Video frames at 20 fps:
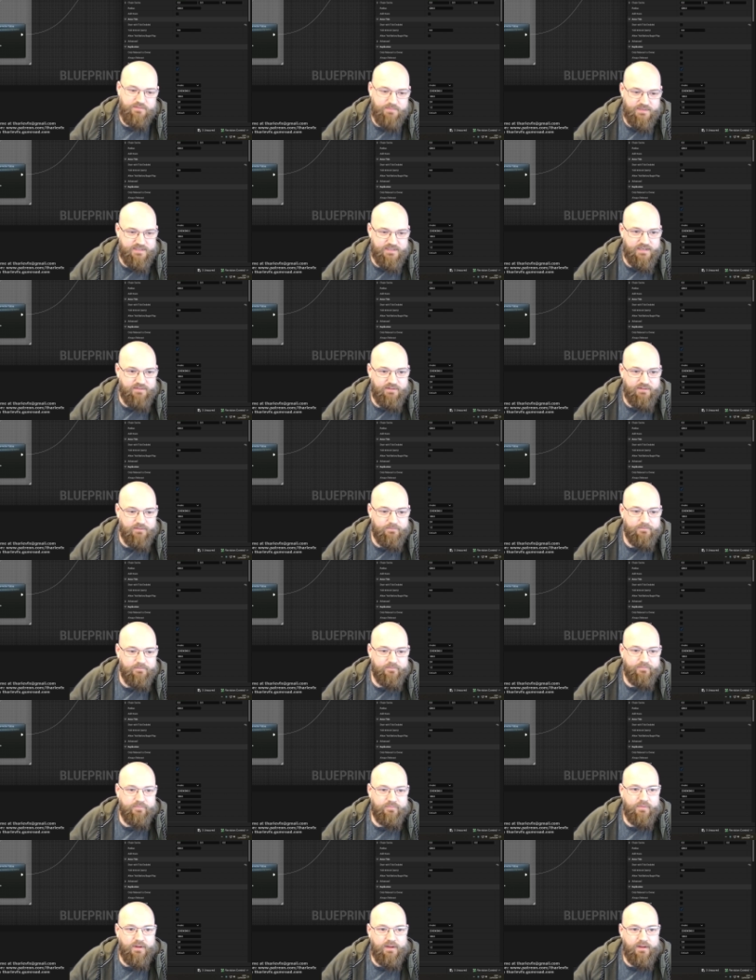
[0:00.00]
material
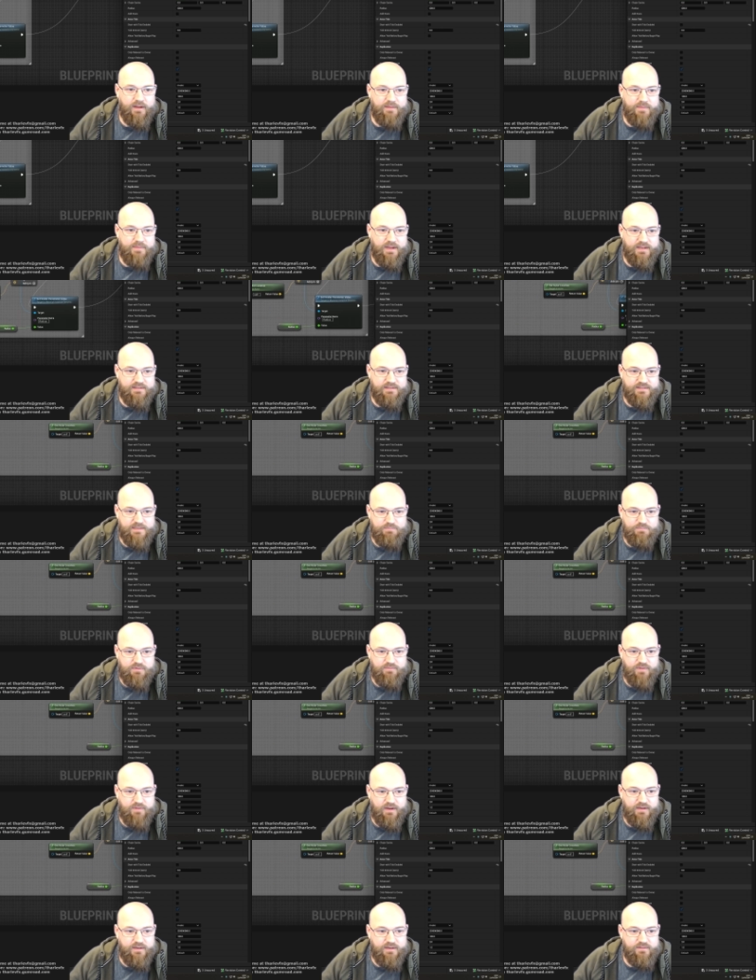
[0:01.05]
that has separate
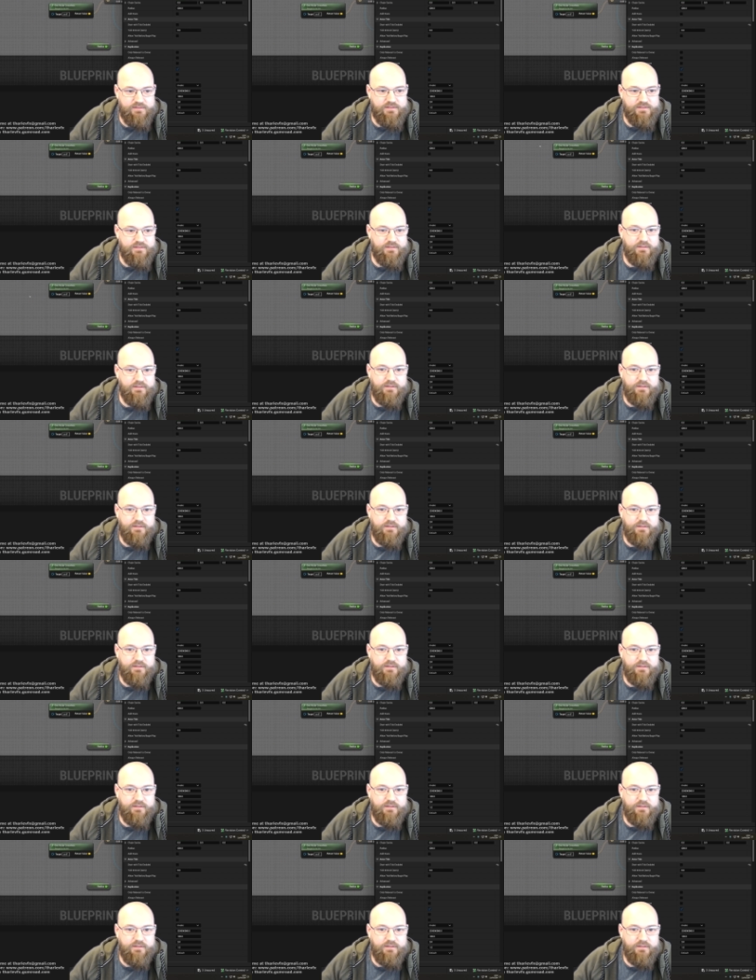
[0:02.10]
values.